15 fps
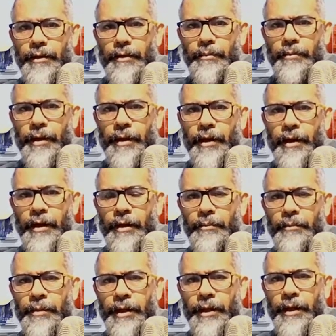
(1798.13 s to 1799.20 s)
by
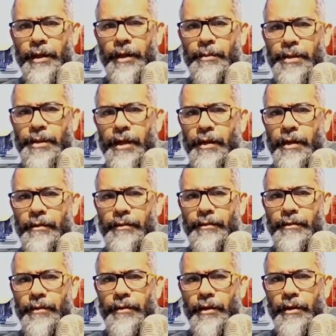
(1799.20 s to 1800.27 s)
bringing himself
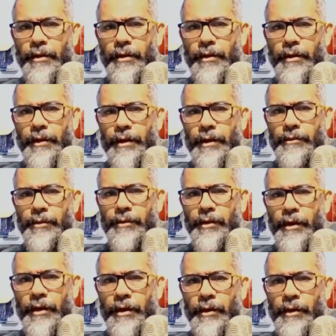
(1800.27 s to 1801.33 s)
down to
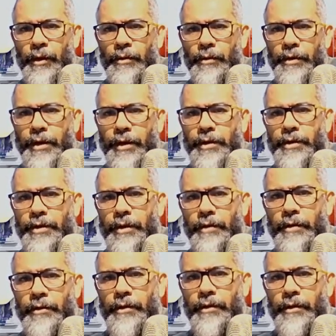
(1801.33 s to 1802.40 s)
the lower energy
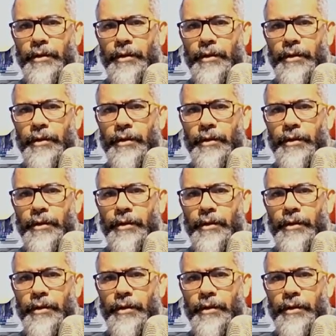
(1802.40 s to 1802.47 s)
level.